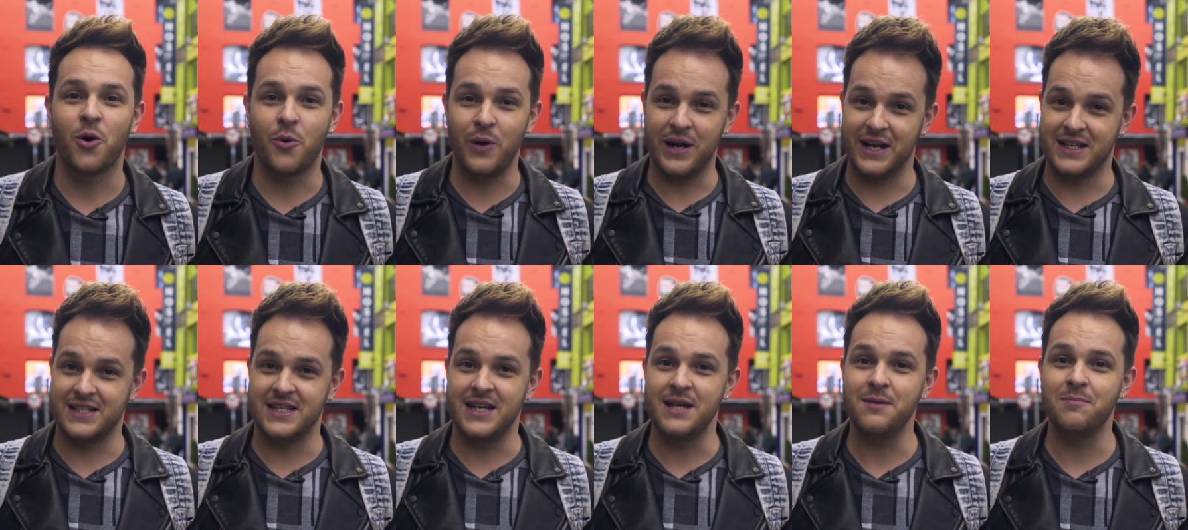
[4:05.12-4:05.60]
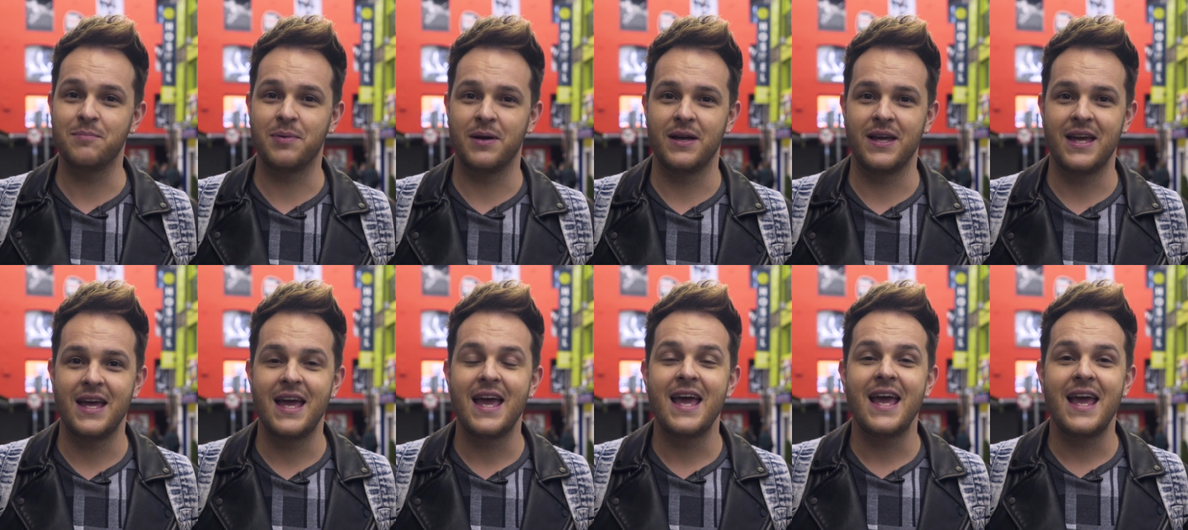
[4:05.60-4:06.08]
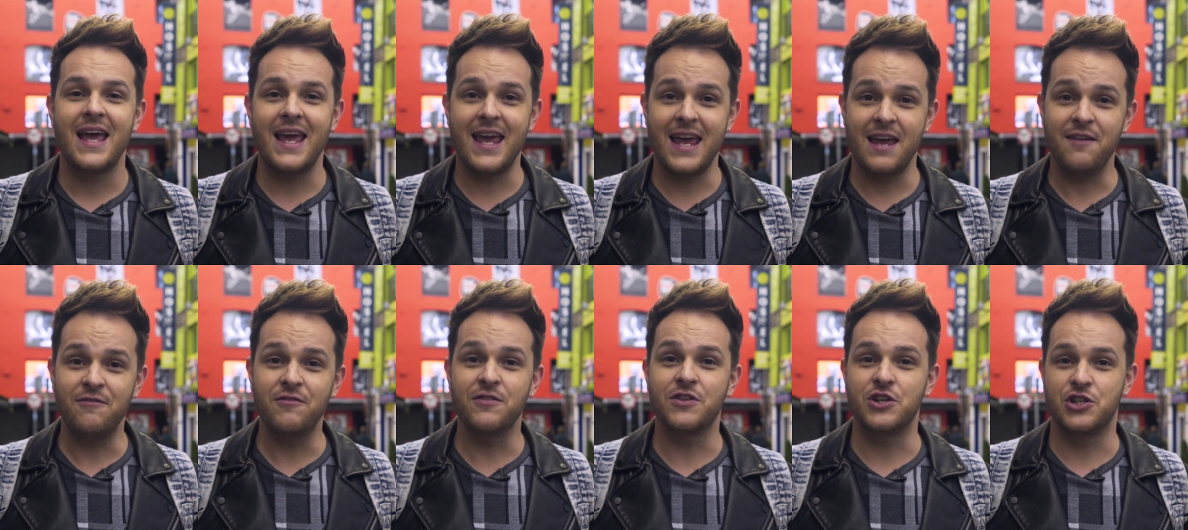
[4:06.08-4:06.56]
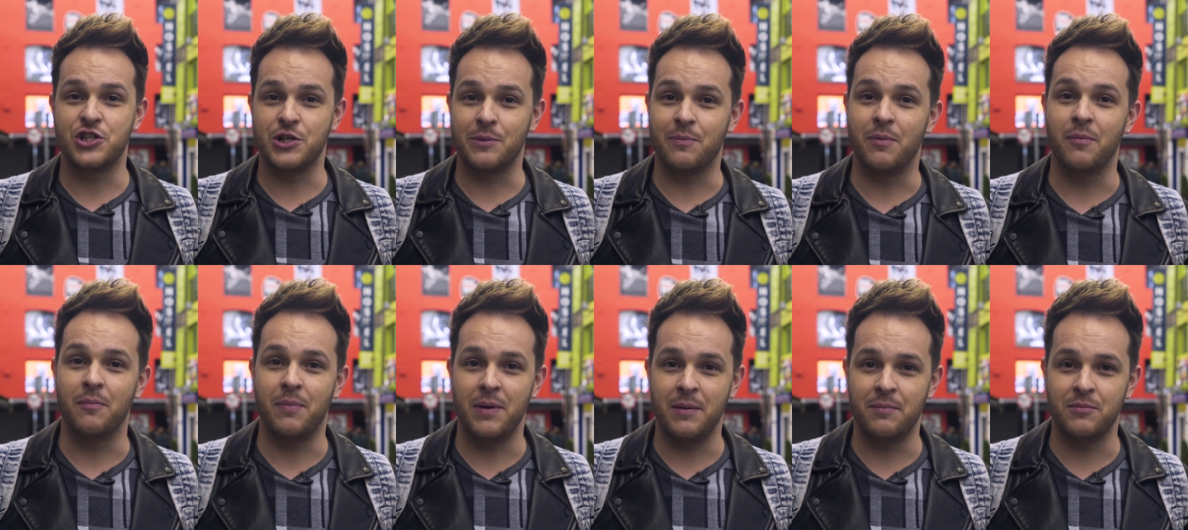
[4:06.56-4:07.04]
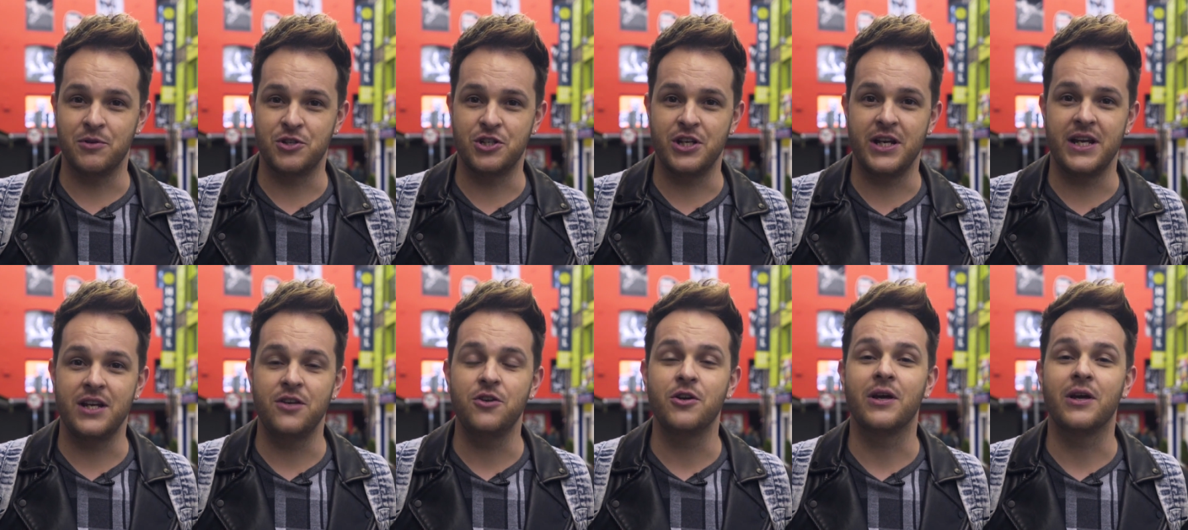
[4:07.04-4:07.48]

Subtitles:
Quick tip, if at the chip and pin machine